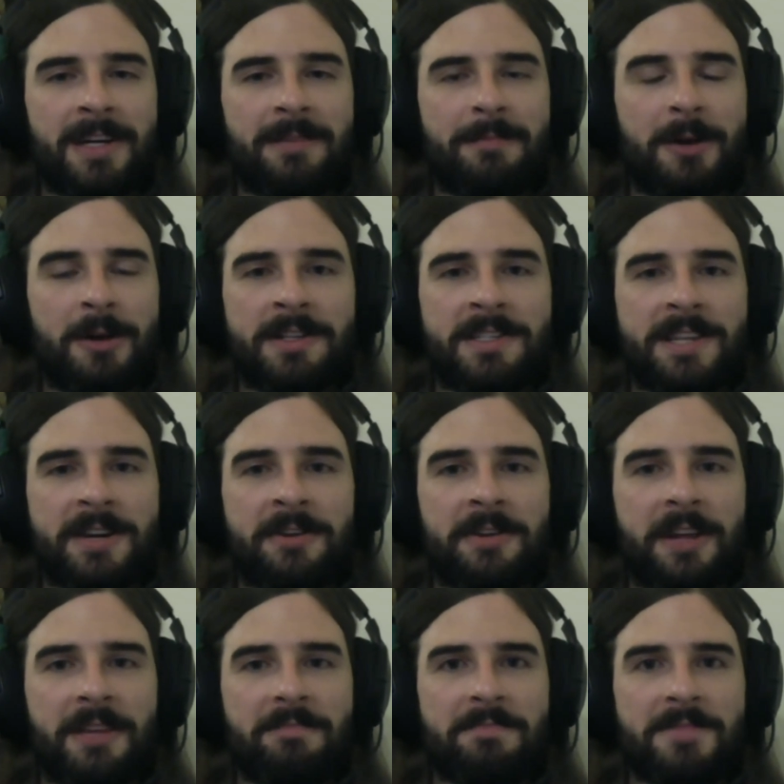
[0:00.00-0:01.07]
parties that are
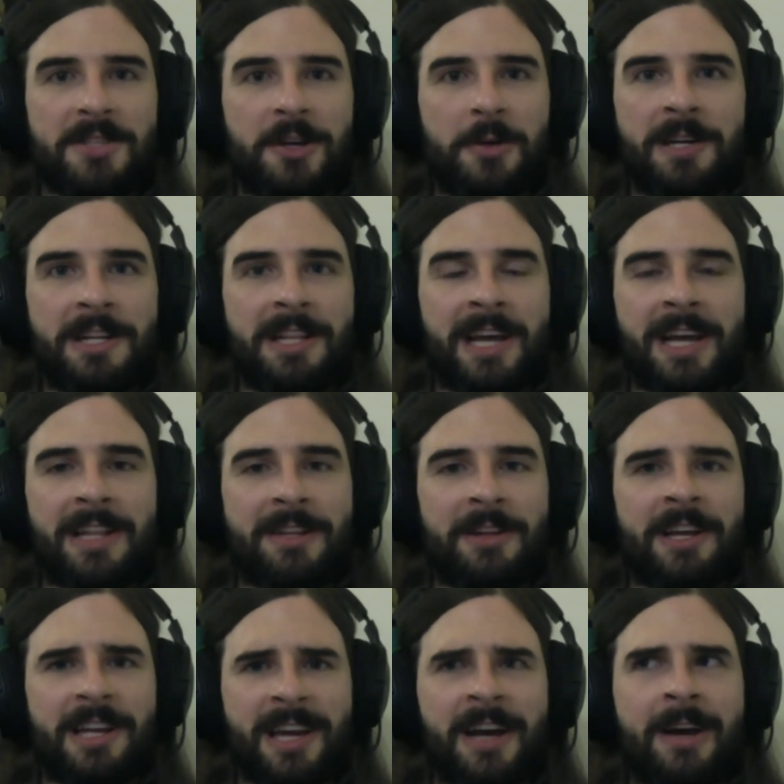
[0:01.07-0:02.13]
like so into that, and they're
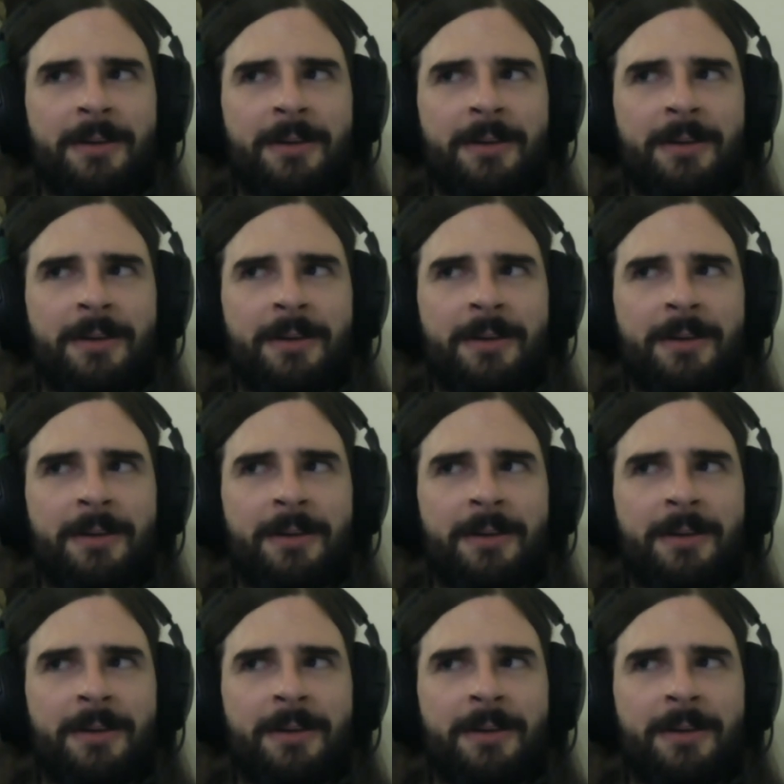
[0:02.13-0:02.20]
like, yeah, I